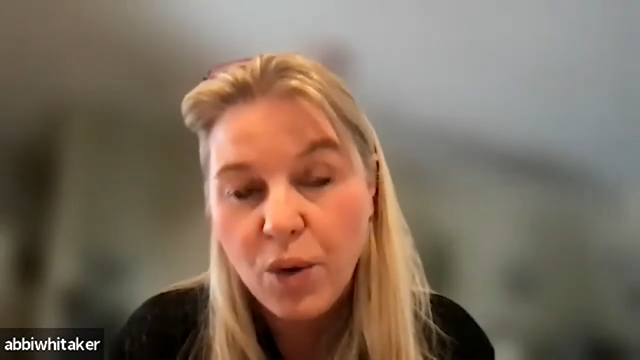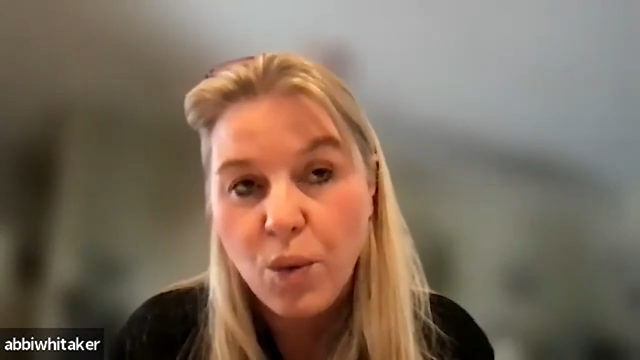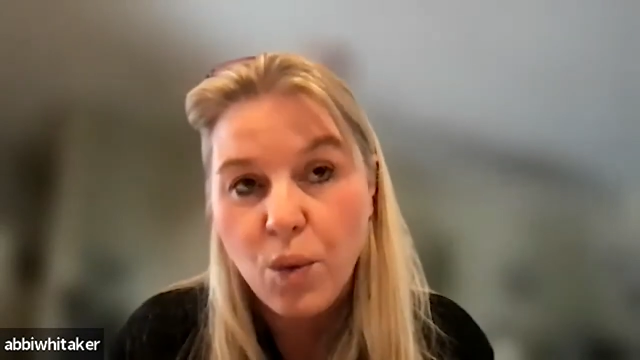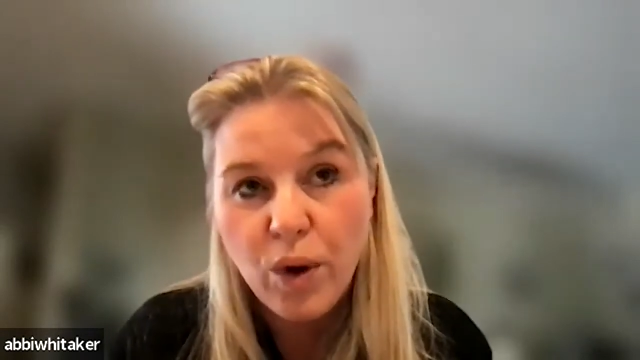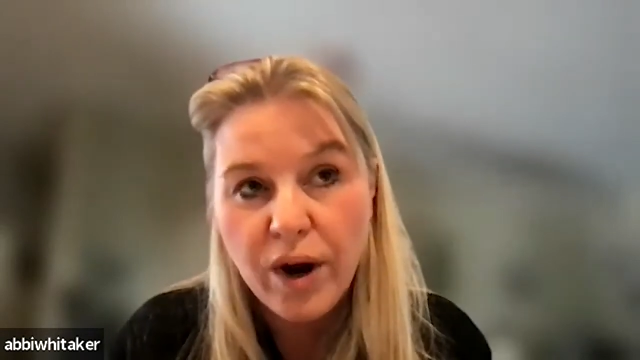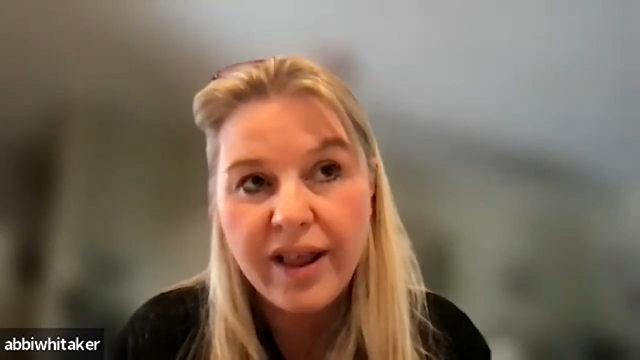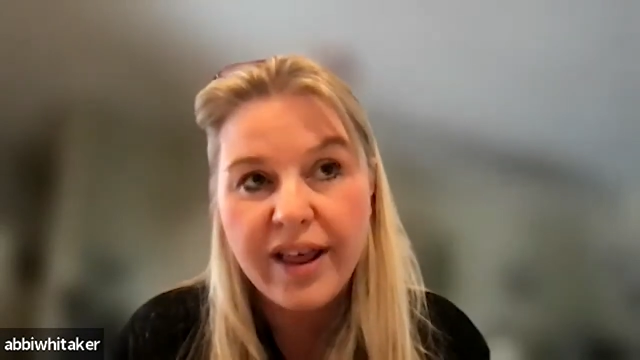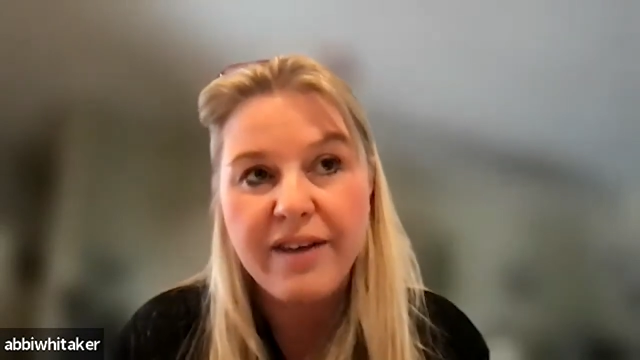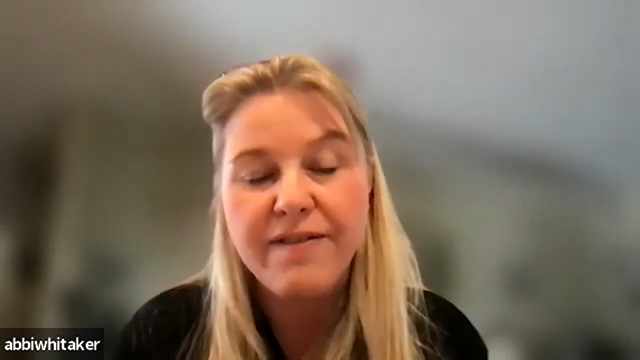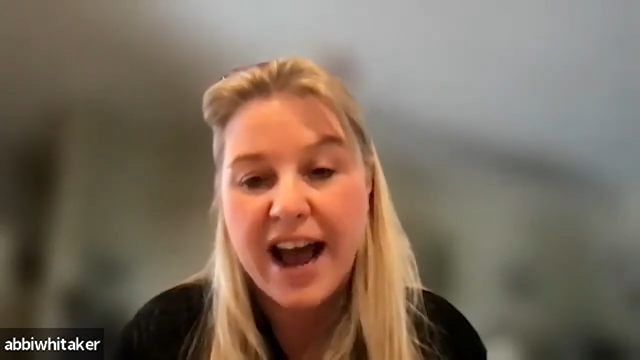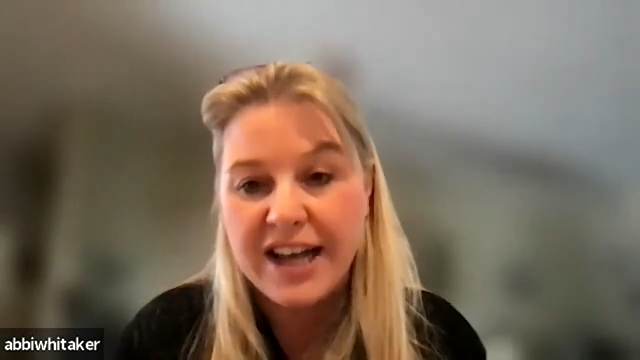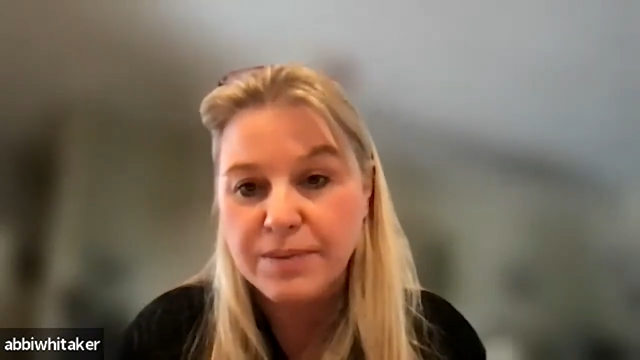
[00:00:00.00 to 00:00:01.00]
really
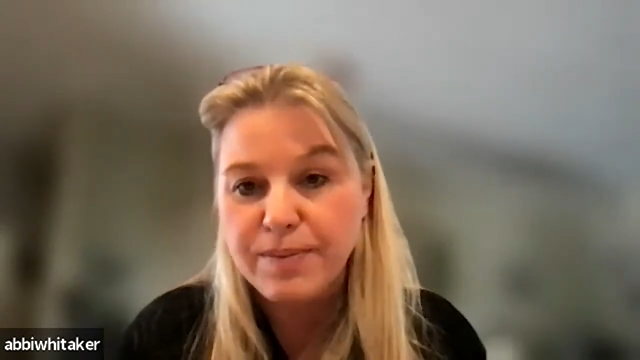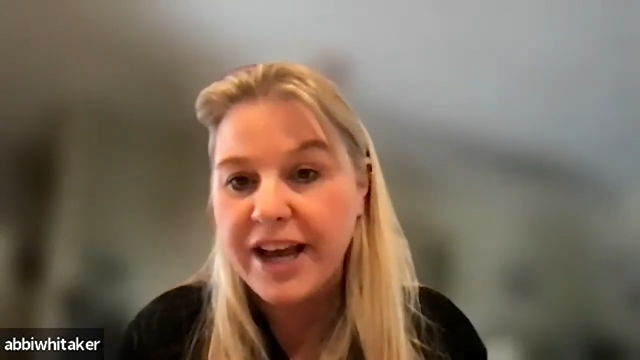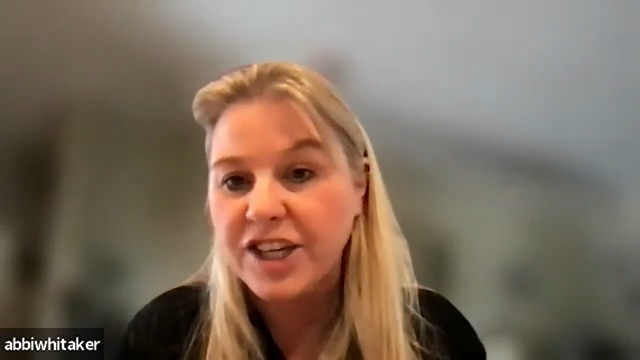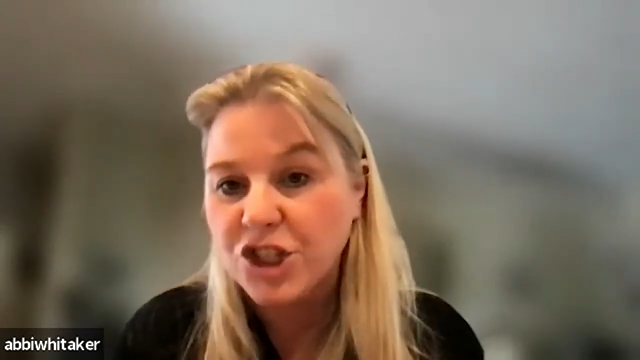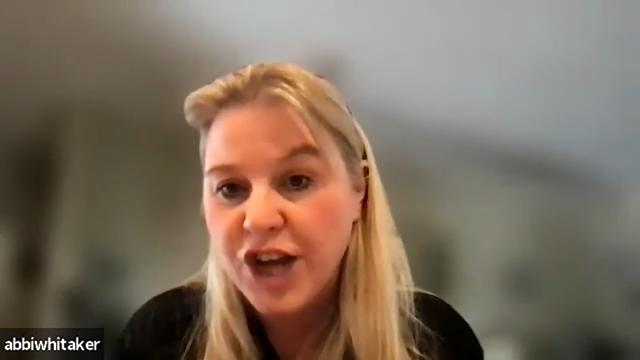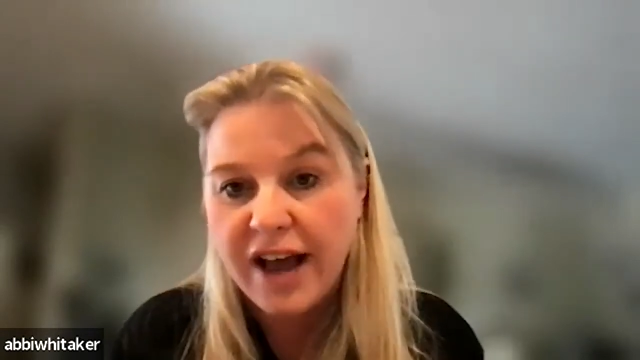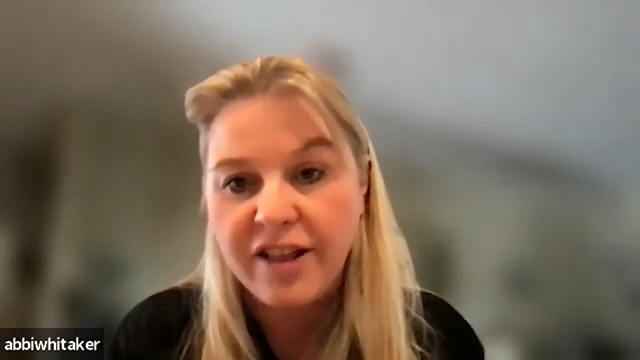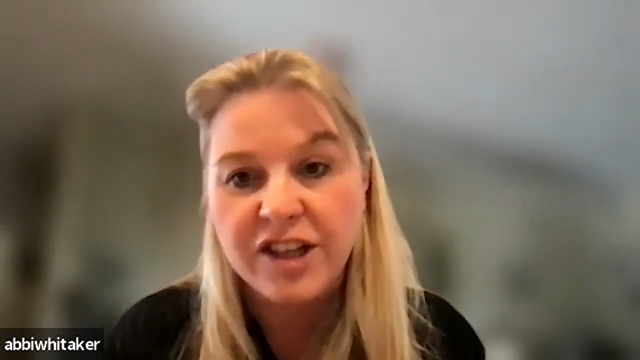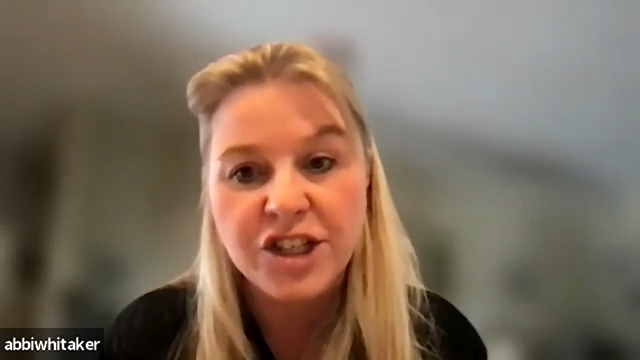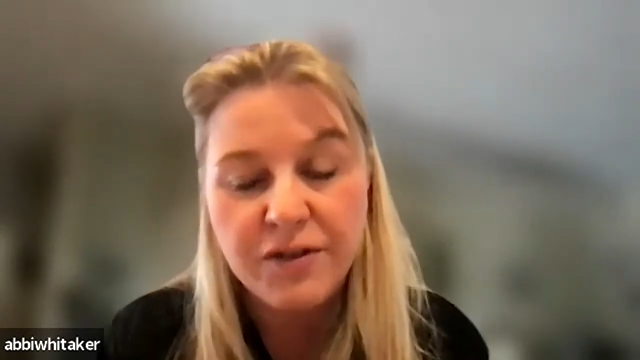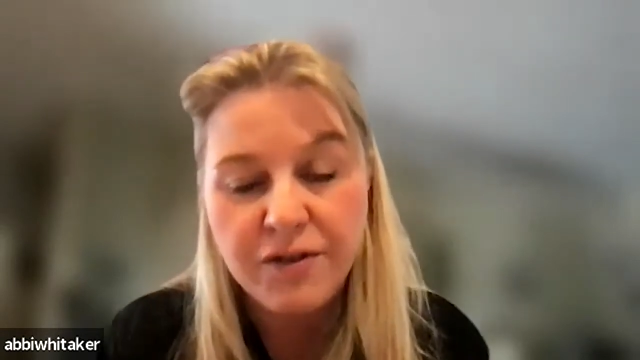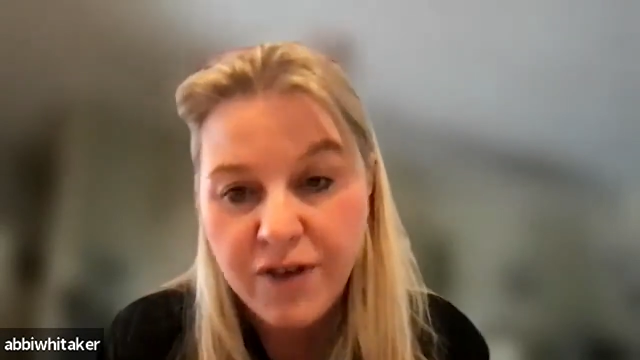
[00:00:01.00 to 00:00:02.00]
fast-paced,
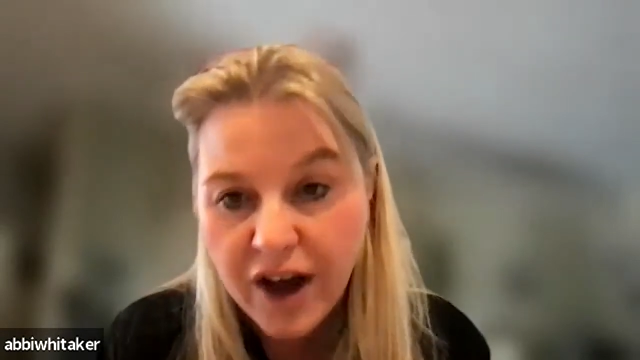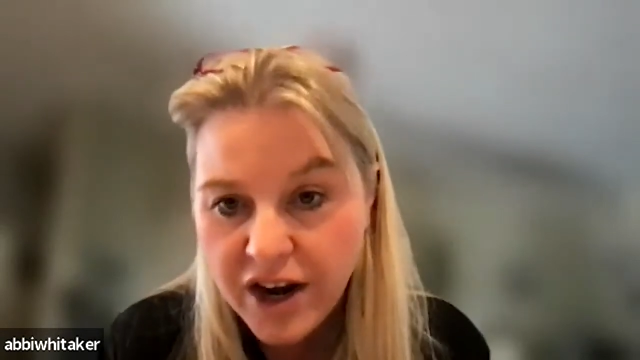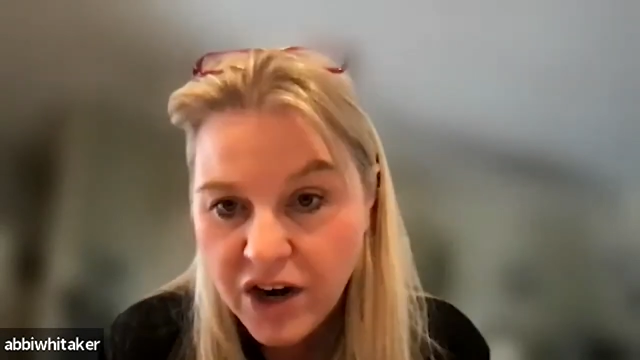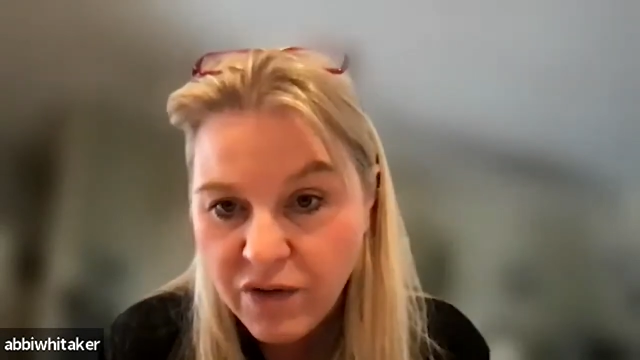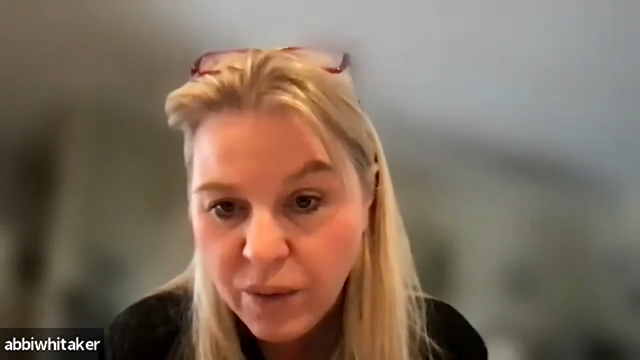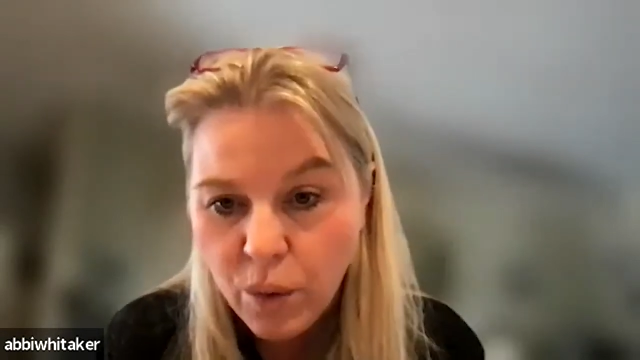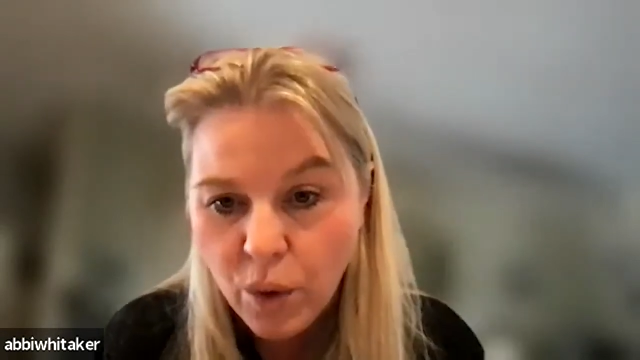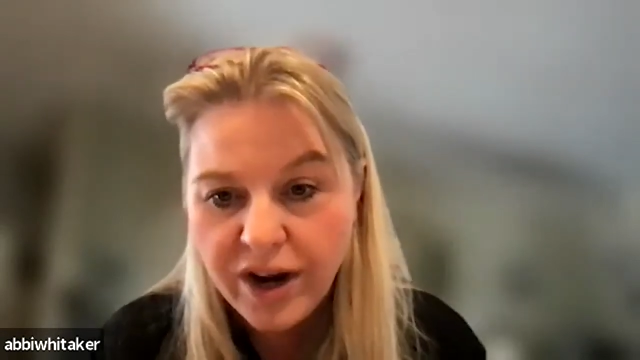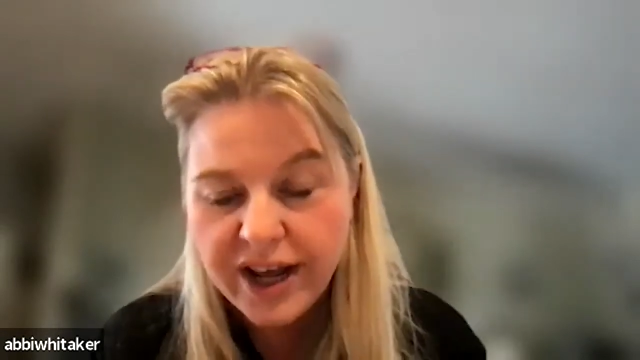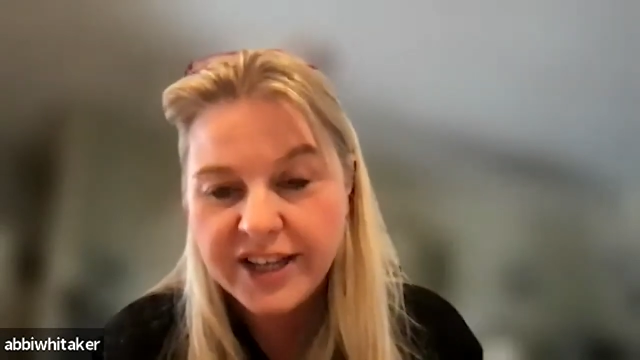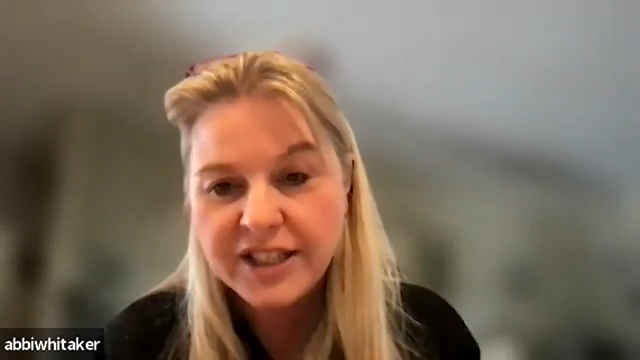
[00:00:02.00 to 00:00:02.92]
challenging, fun, and rewarding.